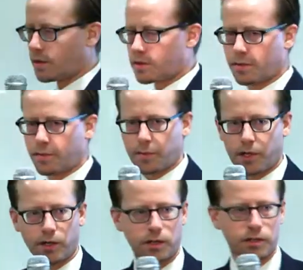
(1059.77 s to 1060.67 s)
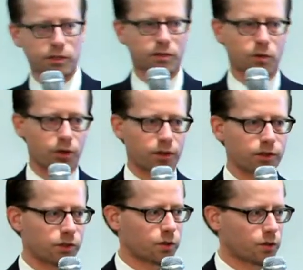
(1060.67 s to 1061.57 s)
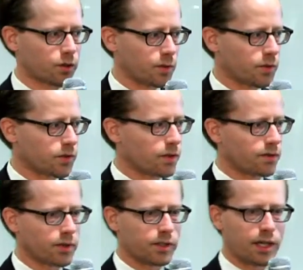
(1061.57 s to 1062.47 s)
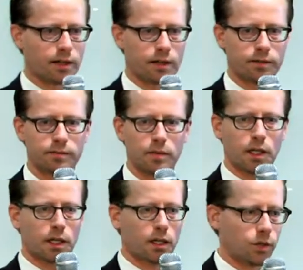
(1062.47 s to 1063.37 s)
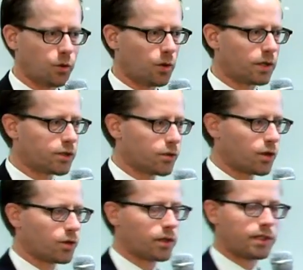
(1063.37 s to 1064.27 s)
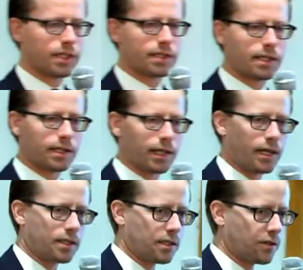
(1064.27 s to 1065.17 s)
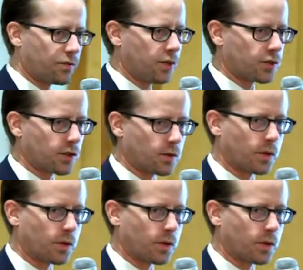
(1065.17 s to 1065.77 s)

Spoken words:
Some American lawyer just told you to preserve your data. You want to go to Disneyland in the future.